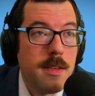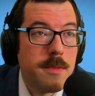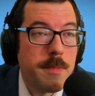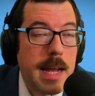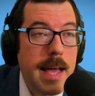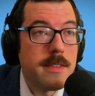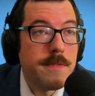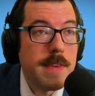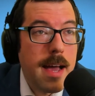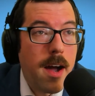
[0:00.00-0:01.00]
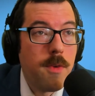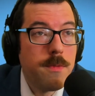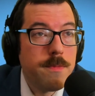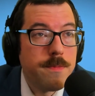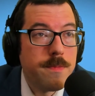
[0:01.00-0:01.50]
But as of now,
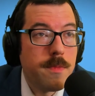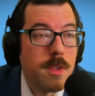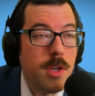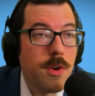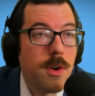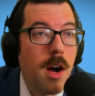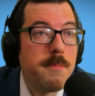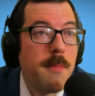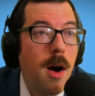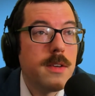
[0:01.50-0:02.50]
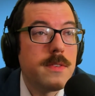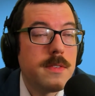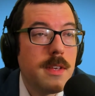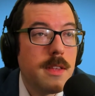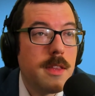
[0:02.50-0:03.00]
you're amongst